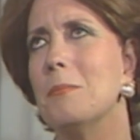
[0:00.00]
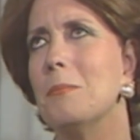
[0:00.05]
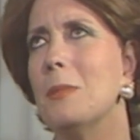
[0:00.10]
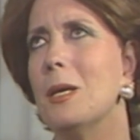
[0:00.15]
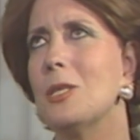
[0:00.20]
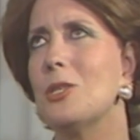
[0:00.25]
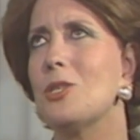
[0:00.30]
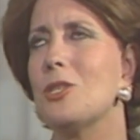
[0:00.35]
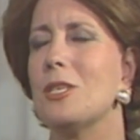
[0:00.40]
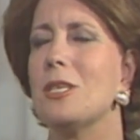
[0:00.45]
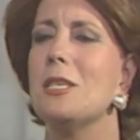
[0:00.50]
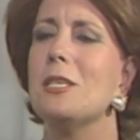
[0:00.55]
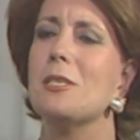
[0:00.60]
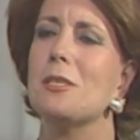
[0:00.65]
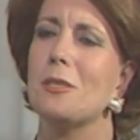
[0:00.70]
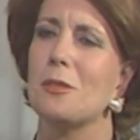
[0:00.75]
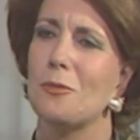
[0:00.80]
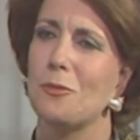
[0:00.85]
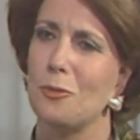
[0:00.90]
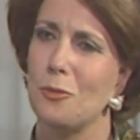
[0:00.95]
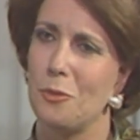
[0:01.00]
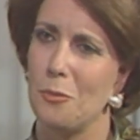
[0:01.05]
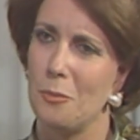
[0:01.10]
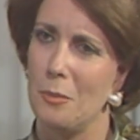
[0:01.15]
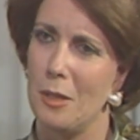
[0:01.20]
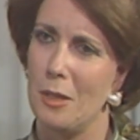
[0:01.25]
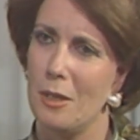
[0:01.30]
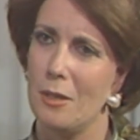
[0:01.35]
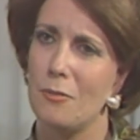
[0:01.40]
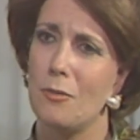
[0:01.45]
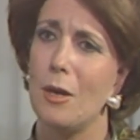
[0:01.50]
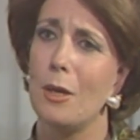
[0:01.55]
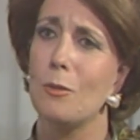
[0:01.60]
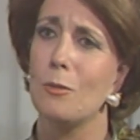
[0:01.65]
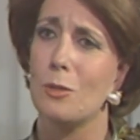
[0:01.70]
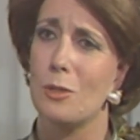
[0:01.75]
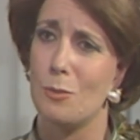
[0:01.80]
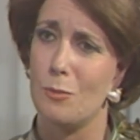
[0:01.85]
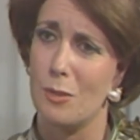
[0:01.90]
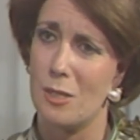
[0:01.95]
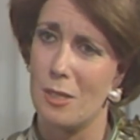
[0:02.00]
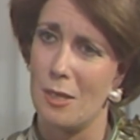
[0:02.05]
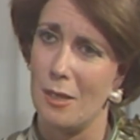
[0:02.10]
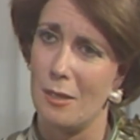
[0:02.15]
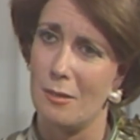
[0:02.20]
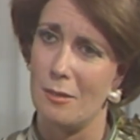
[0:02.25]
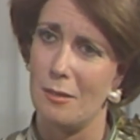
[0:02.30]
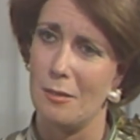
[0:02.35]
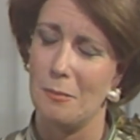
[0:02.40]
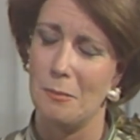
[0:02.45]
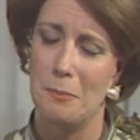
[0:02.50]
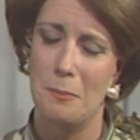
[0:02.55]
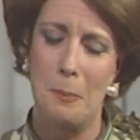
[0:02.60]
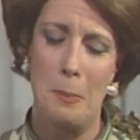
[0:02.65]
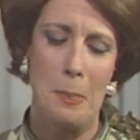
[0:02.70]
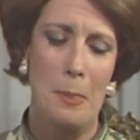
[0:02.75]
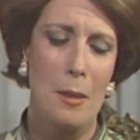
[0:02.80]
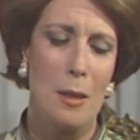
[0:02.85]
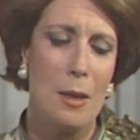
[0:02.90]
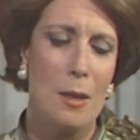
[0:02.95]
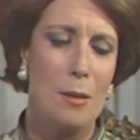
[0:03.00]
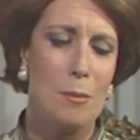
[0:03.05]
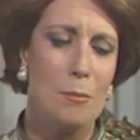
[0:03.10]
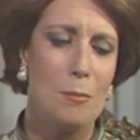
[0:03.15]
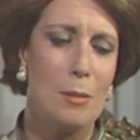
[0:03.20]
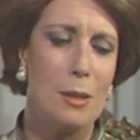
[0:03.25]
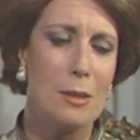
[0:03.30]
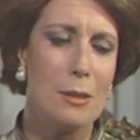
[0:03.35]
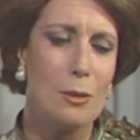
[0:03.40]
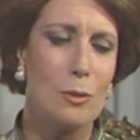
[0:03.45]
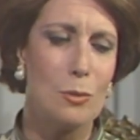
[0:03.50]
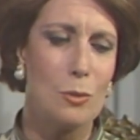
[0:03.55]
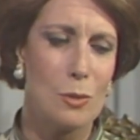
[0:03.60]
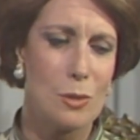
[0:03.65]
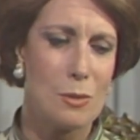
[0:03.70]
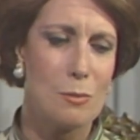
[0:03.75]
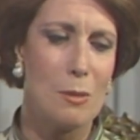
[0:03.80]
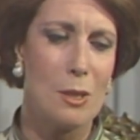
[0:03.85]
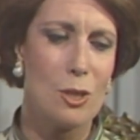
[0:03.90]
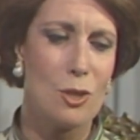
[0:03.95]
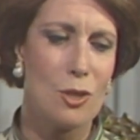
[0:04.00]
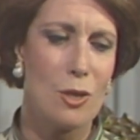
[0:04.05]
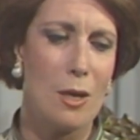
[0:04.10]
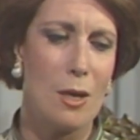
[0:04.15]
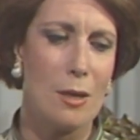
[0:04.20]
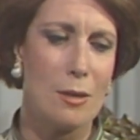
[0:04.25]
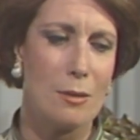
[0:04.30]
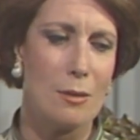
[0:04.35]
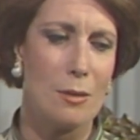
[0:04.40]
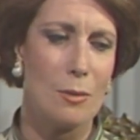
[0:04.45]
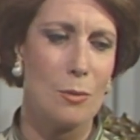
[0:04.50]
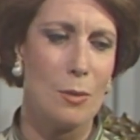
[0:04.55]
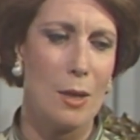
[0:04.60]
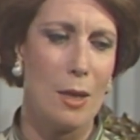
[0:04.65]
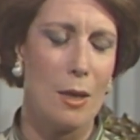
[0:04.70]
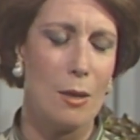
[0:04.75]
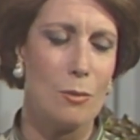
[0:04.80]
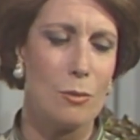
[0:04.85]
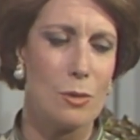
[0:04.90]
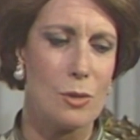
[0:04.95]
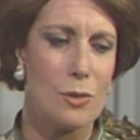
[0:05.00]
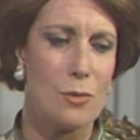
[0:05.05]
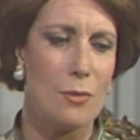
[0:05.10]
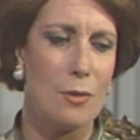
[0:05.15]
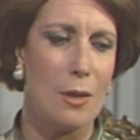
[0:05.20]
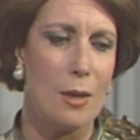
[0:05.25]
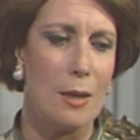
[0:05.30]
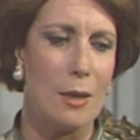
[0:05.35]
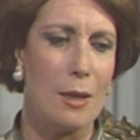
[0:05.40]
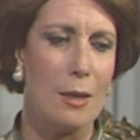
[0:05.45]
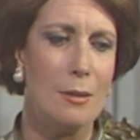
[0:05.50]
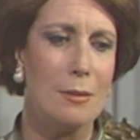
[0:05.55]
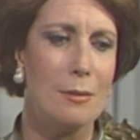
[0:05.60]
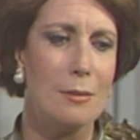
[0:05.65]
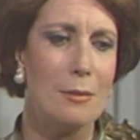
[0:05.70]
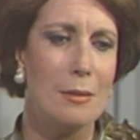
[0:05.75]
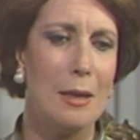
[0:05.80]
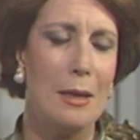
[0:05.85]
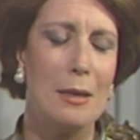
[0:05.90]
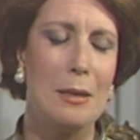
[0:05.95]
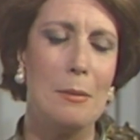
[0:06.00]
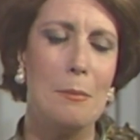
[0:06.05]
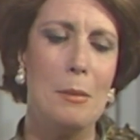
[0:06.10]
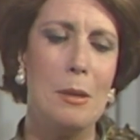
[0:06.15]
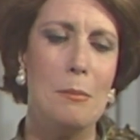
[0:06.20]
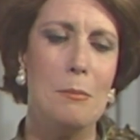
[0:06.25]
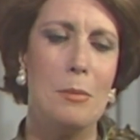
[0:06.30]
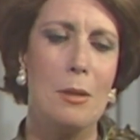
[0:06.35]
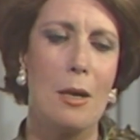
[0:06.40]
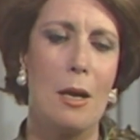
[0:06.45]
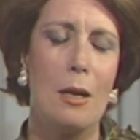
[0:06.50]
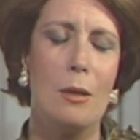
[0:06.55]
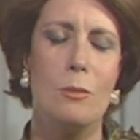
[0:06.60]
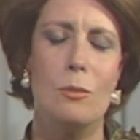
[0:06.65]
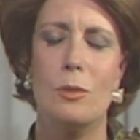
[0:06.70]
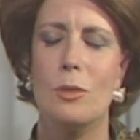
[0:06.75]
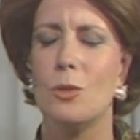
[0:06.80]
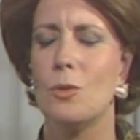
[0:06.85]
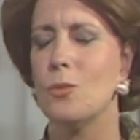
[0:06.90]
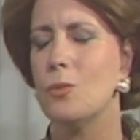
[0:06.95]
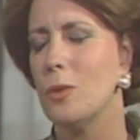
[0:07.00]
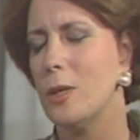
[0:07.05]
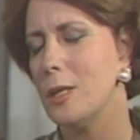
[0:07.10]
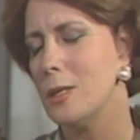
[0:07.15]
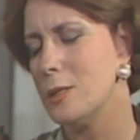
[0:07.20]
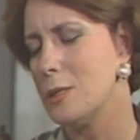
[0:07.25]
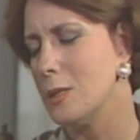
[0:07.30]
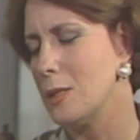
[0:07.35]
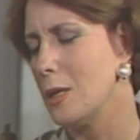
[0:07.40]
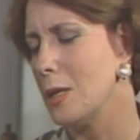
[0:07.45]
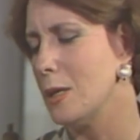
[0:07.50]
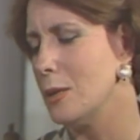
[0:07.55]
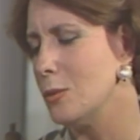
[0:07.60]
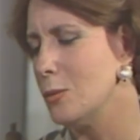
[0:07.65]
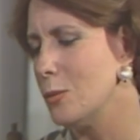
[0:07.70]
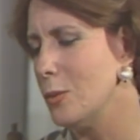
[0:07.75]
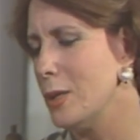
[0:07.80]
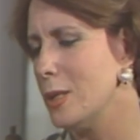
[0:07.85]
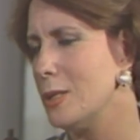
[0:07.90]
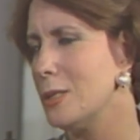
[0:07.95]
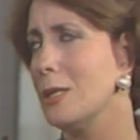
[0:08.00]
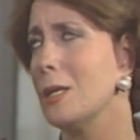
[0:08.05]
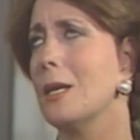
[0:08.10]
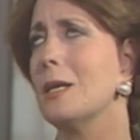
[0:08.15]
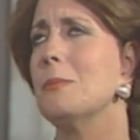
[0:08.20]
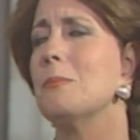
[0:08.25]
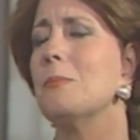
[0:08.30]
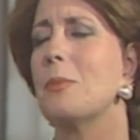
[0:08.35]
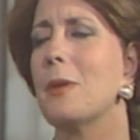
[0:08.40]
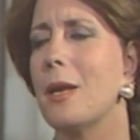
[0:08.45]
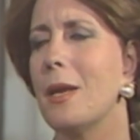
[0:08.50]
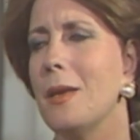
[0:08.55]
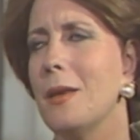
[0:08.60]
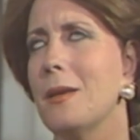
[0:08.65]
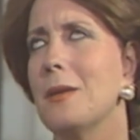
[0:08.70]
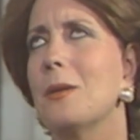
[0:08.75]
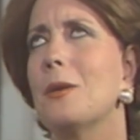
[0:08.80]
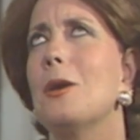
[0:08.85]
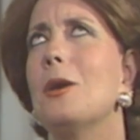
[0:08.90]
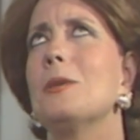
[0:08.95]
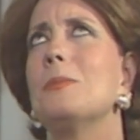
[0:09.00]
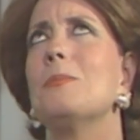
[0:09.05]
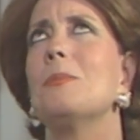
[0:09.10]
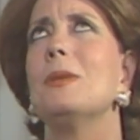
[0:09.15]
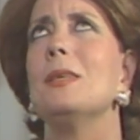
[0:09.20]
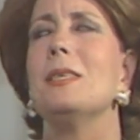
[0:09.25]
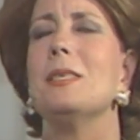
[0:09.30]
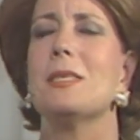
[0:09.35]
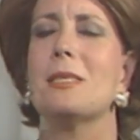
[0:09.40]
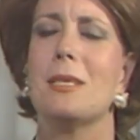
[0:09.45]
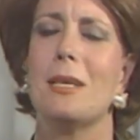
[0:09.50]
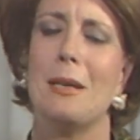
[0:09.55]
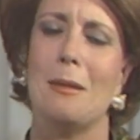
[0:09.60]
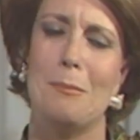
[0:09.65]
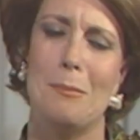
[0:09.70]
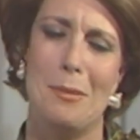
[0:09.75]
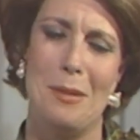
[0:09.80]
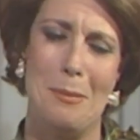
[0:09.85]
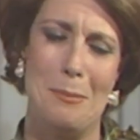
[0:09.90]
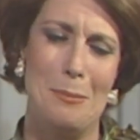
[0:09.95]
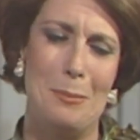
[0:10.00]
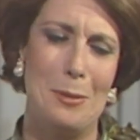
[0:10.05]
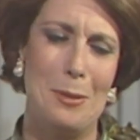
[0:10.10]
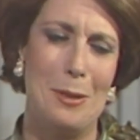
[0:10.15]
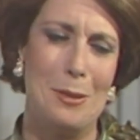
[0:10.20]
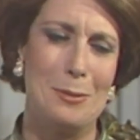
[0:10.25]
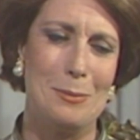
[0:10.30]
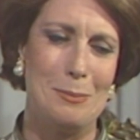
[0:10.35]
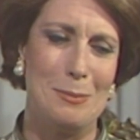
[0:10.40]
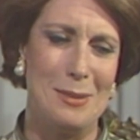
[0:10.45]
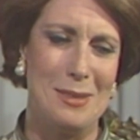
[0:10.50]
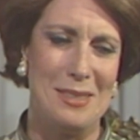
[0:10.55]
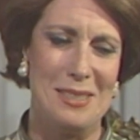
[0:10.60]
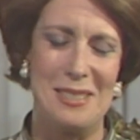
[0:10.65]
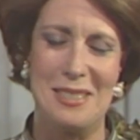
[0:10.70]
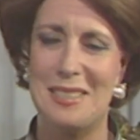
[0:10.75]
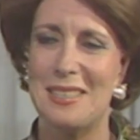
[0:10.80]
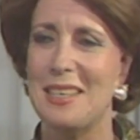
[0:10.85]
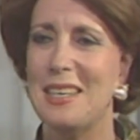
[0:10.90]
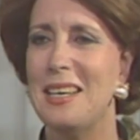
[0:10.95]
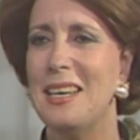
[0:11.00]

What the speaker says: much easier for me if I was beside him. But it was much harder when I was far, and I remember I was waiting and praying, God, please help them, God, please,